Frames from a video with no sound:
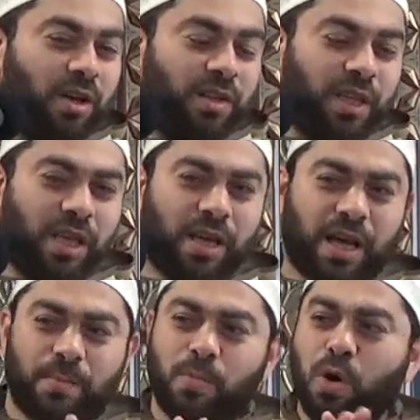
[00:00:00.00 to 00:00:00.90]
The
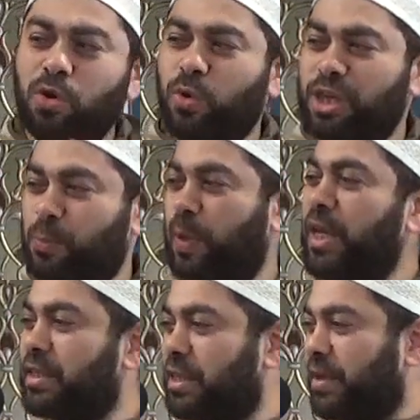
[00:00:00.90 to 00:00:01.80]
moon was
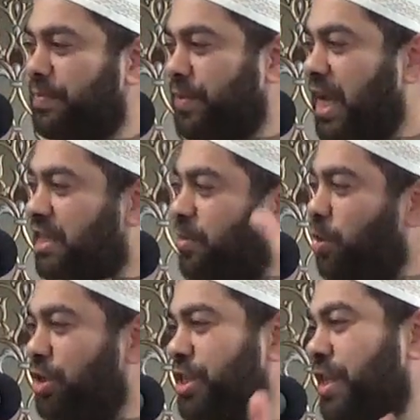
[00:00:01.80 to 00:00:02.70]
split as a
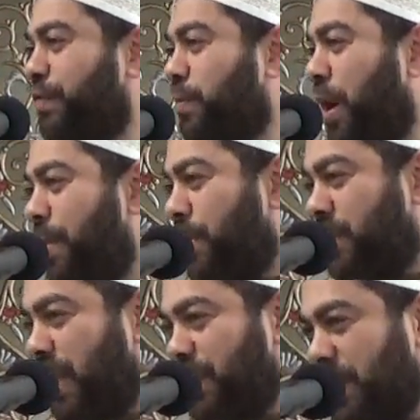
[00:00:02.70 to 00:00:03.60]
mu'jiza for Muhammad
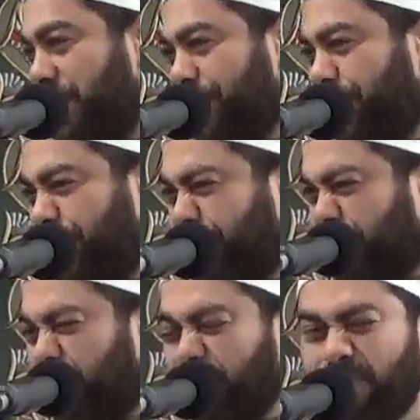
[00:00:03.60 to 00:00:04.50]
sallallahu alaihi
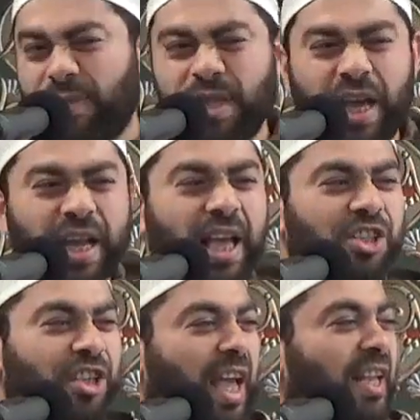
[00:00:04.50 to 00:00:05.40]
wasallam. And I
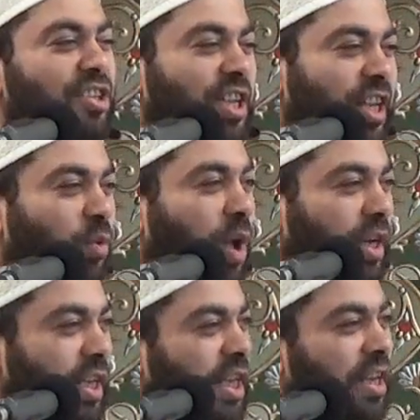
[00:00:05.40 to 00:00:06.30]
challenge
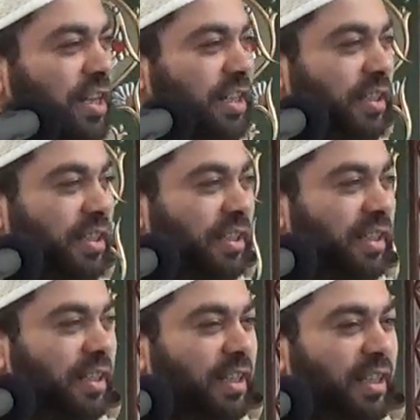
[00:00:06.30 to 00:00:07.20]
anyone here
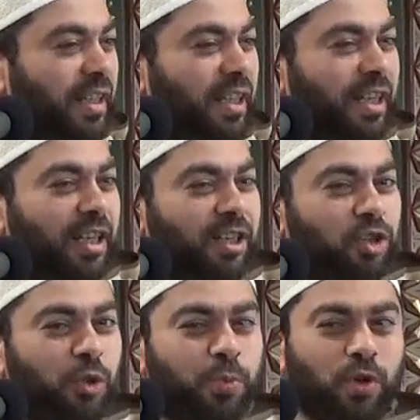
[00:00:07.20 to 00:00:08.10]

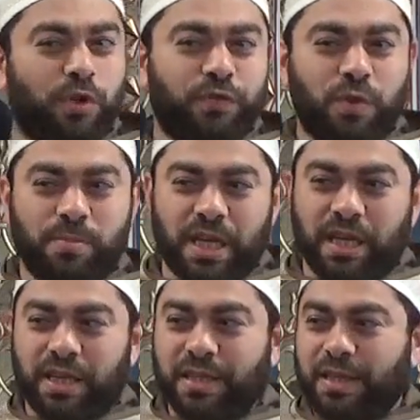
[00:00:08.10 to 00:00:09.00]
to prove to
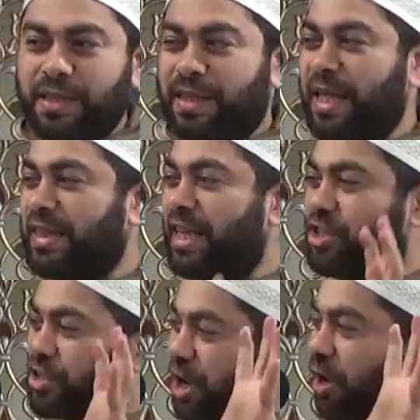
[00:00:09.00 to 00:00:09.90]
me that they
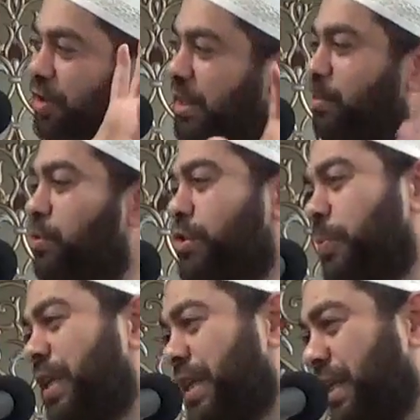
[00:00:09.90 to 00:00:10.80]
saw the moon
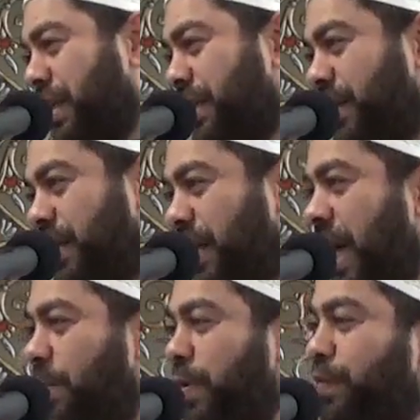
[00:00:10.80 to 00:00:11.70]
splitting. It
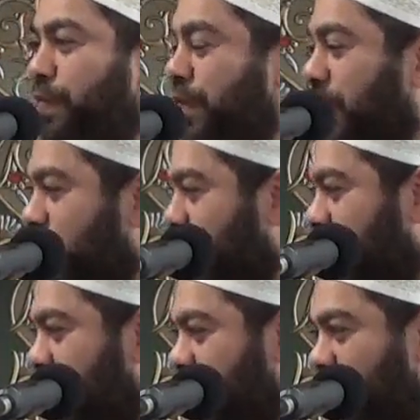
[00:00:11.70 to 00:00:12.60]
happened 1500
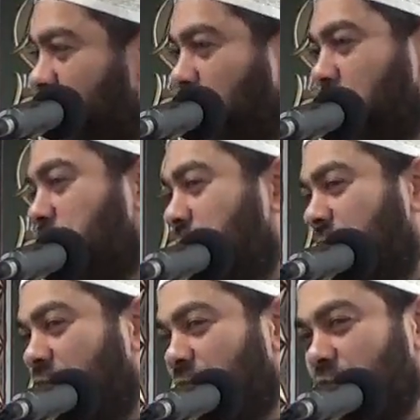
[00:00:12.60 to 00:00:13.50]
years ago.
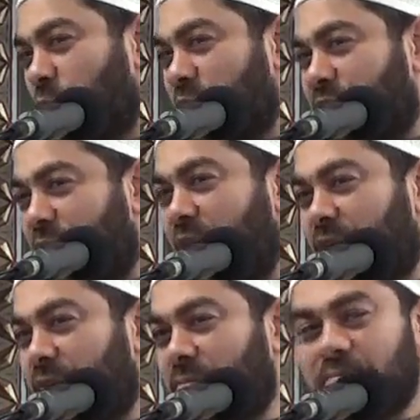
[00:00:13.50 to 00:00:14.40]
None of us was
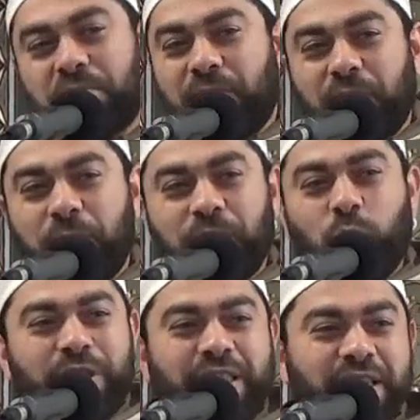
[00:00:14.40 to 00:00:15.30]
there.
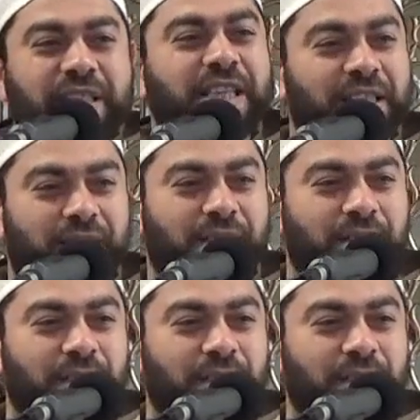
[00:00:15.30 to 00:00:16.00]
We didn't see it.